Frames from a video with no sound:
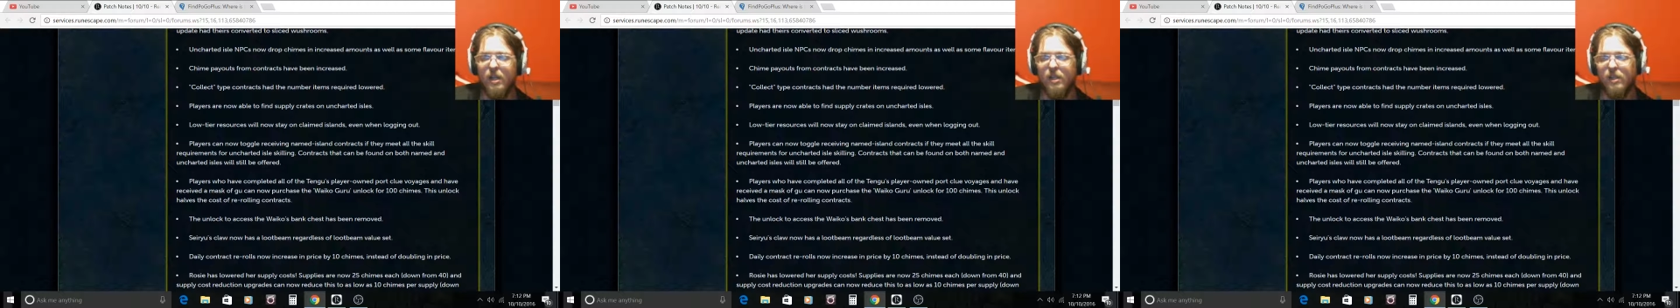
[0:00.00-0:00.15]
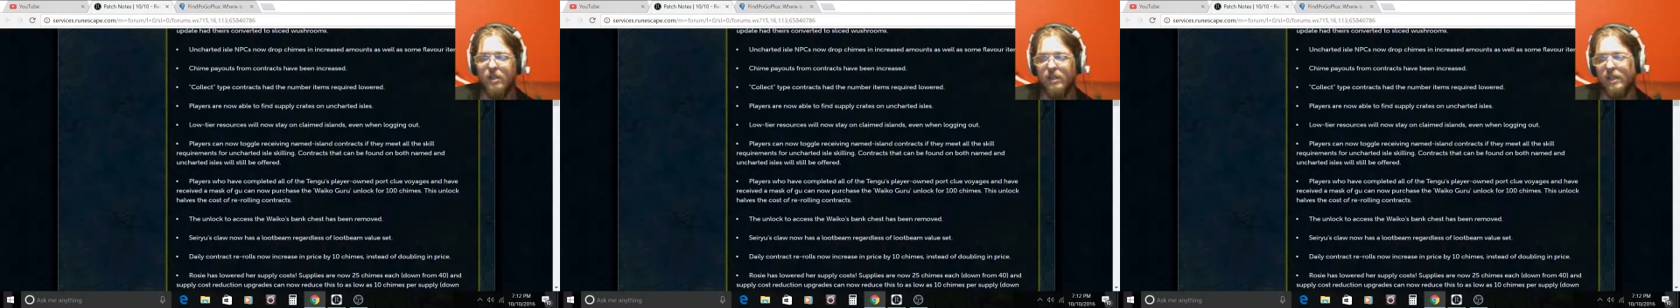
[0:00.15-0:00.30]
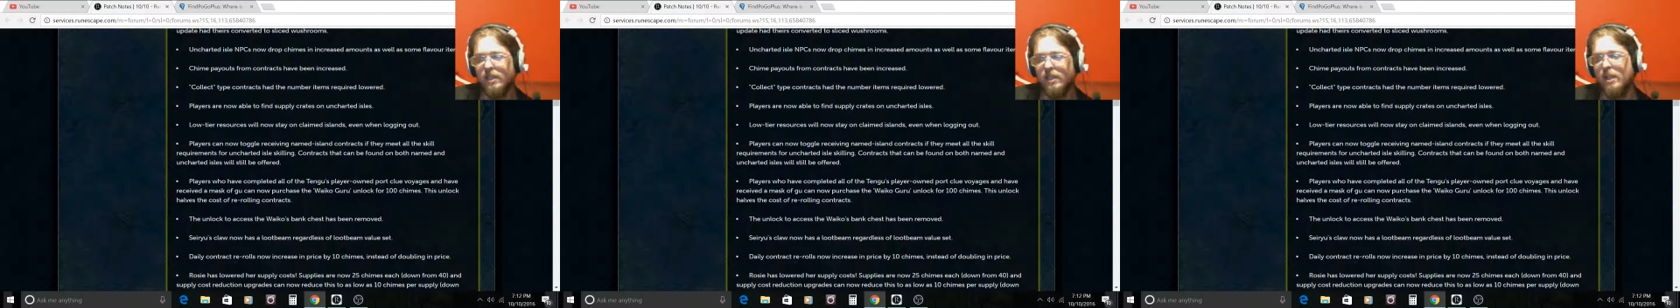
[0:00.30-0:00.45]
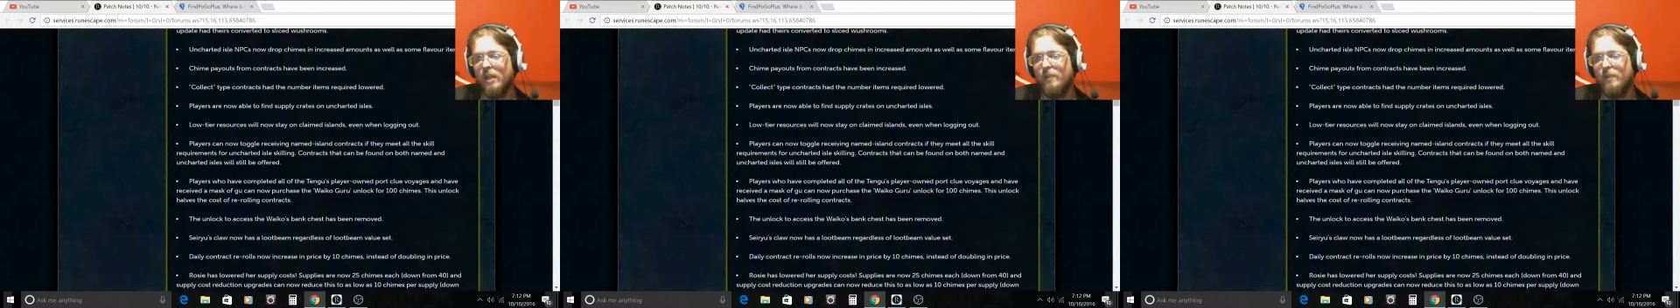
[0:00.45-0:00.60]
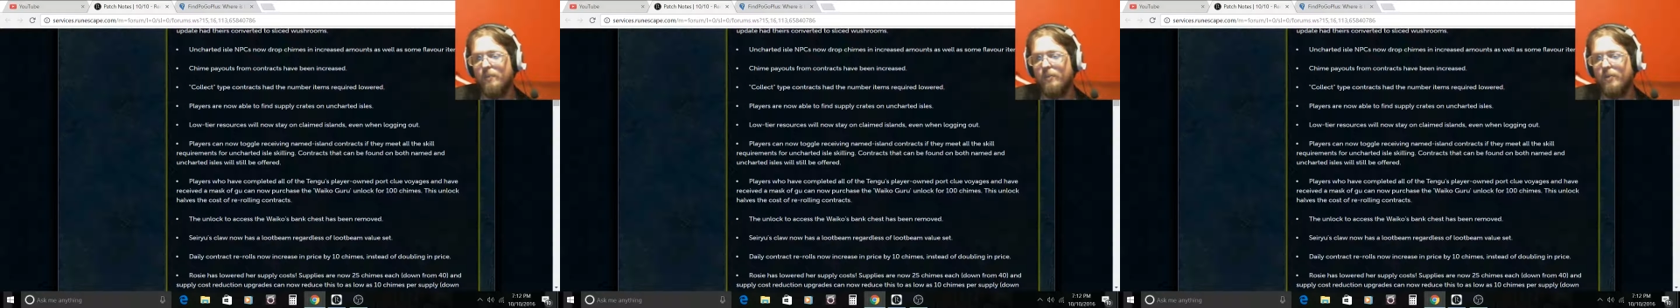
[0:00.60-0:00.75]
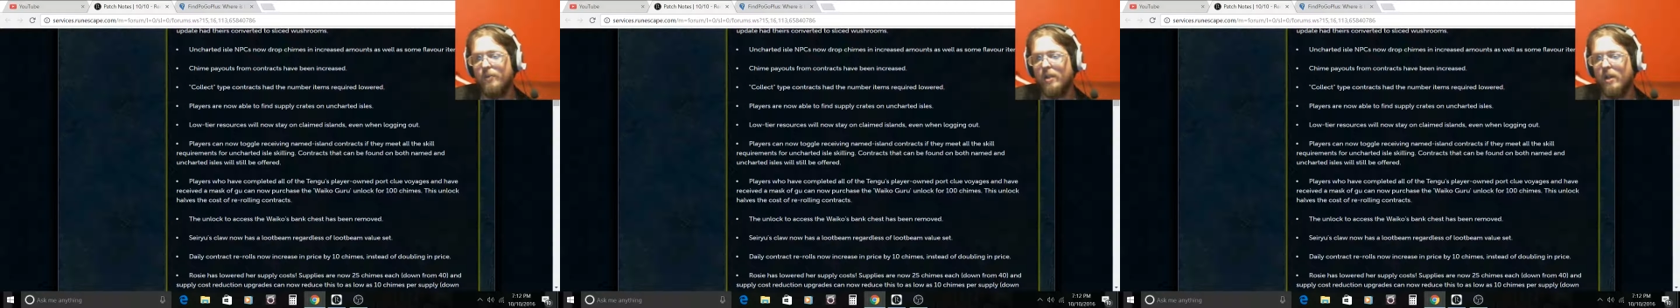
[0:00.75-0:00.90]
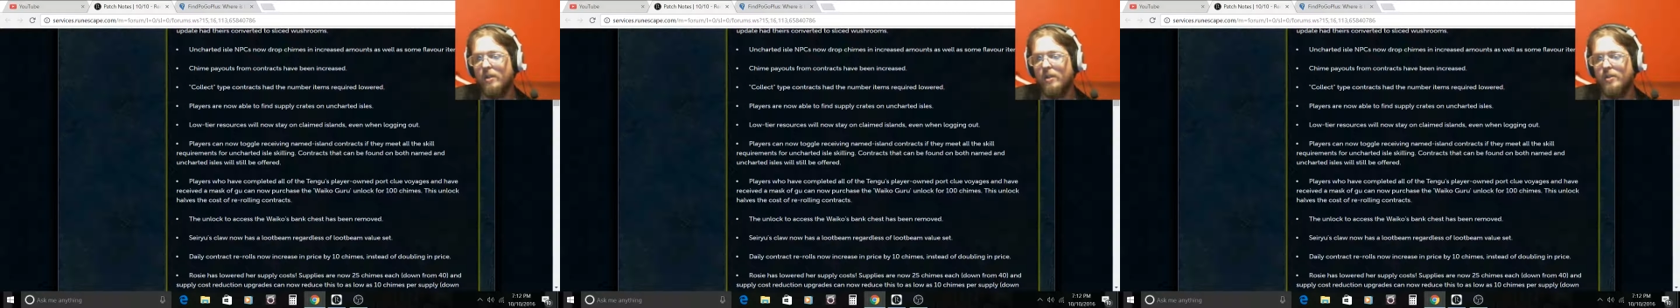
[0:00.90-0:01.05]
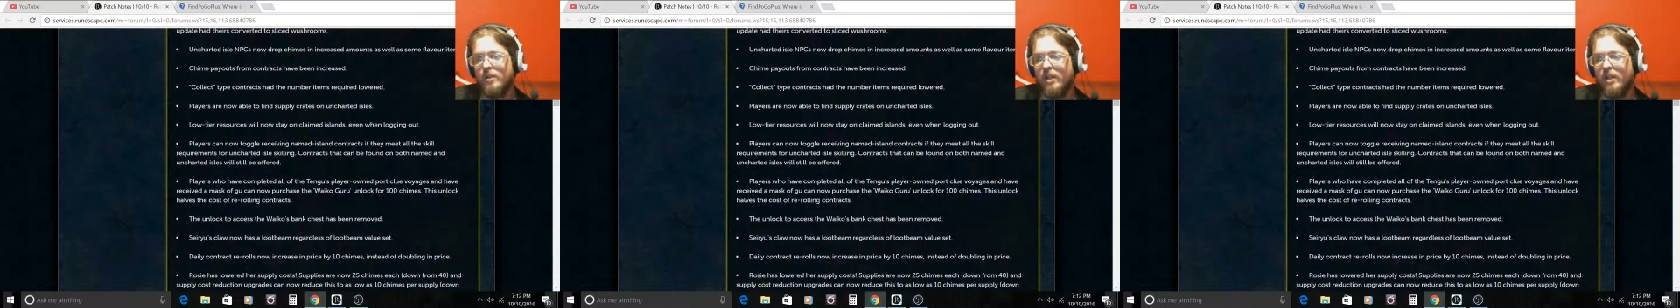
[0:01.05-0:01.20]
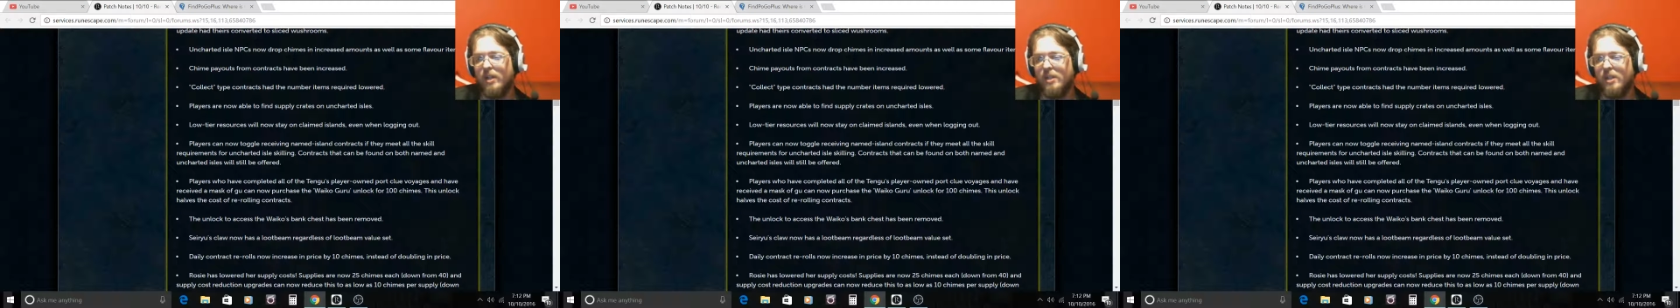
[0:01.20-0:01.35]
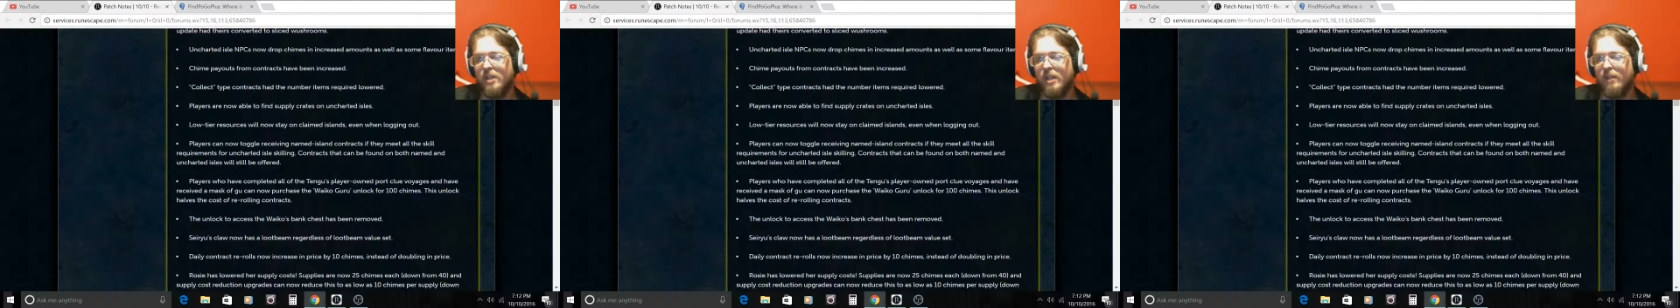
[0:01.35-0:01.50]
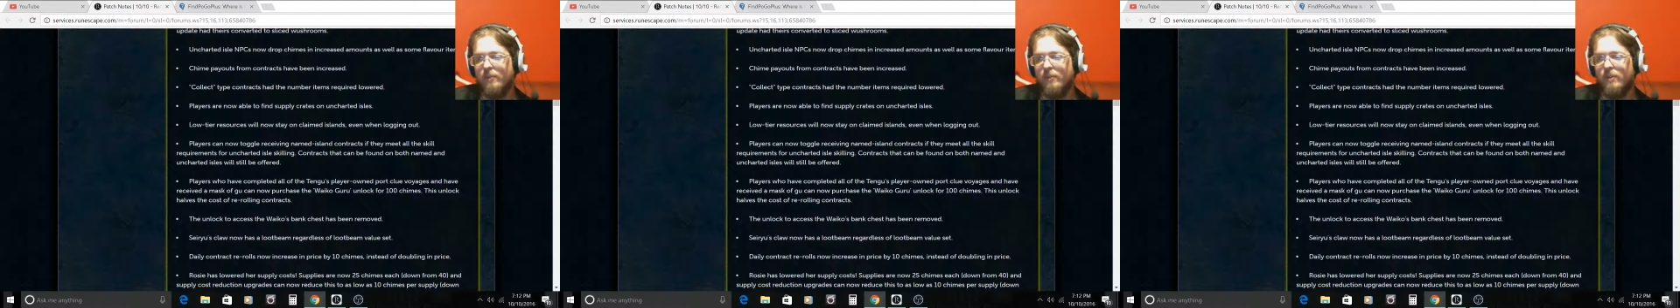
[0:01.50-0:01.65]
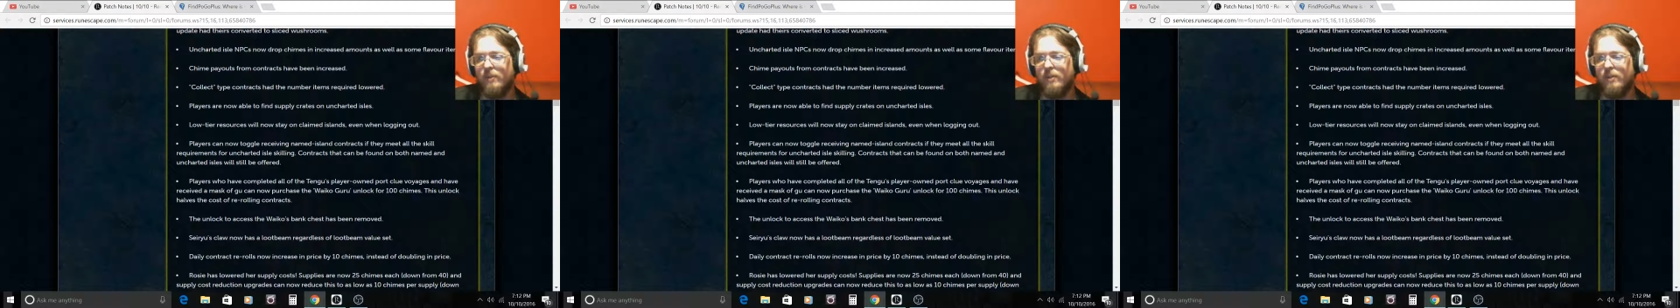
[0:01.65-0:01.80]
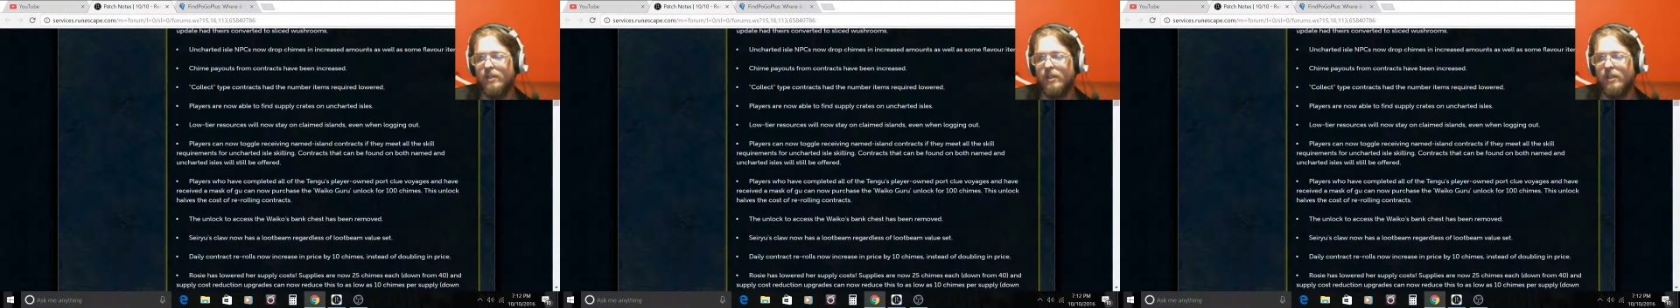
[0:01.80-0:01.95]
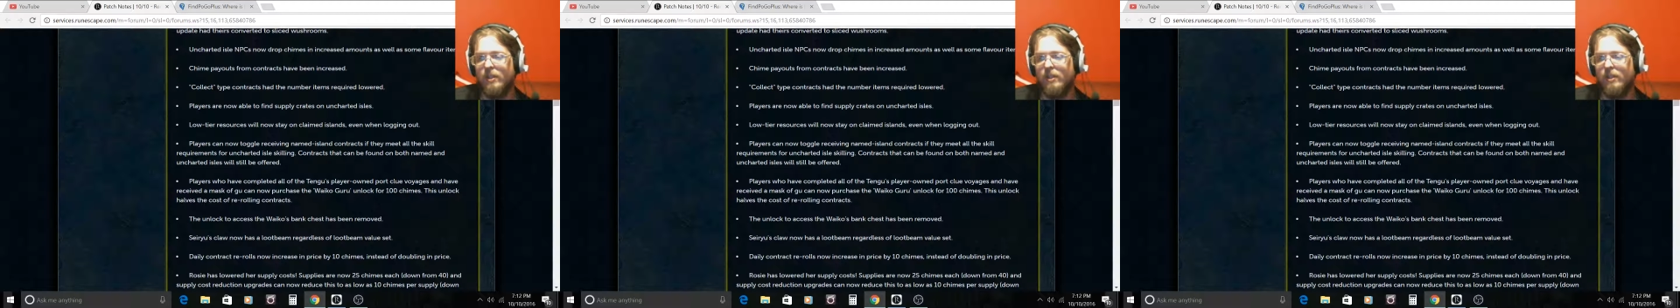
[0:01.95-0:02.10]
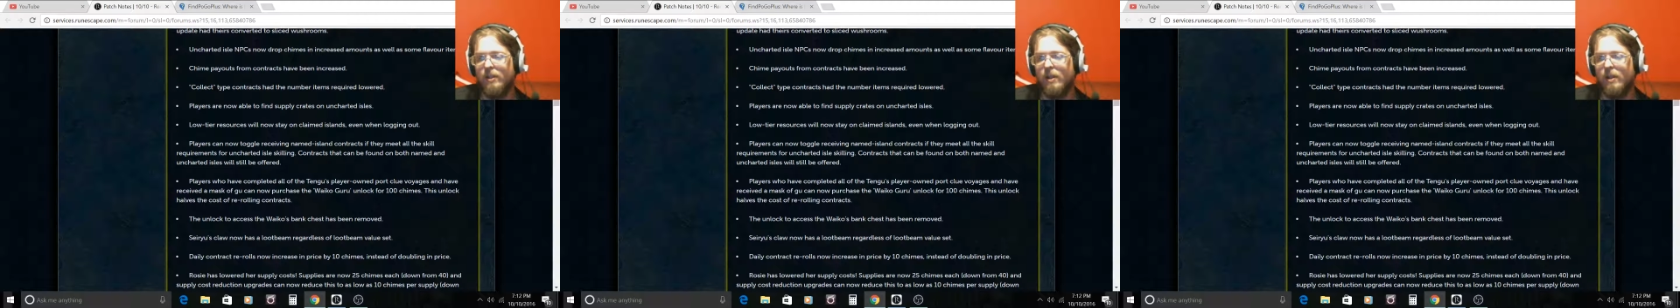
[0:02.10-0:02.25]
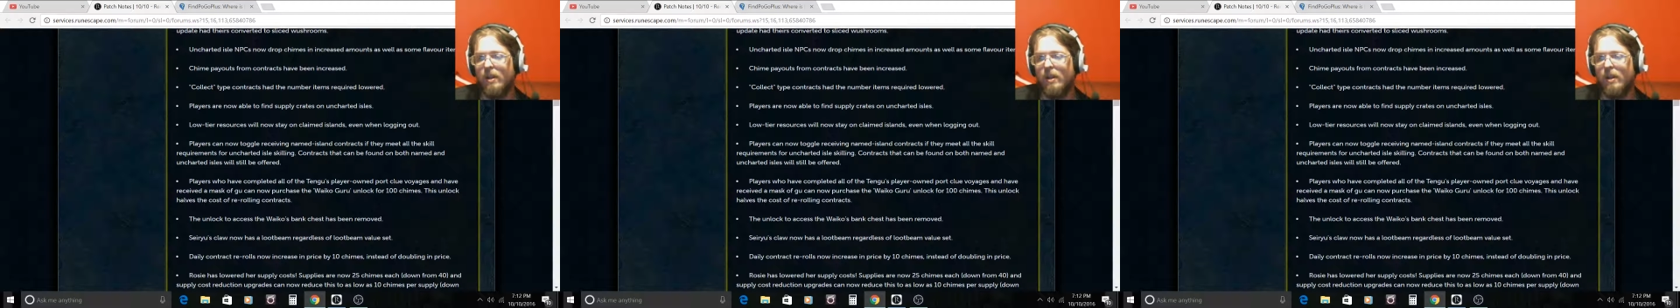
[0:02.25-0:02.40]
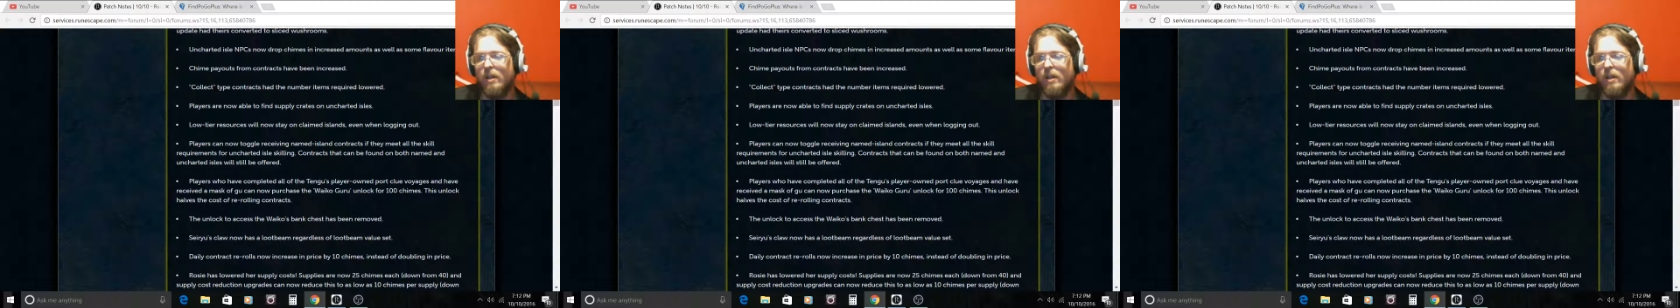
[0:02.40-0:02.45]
Collect type of contracts have their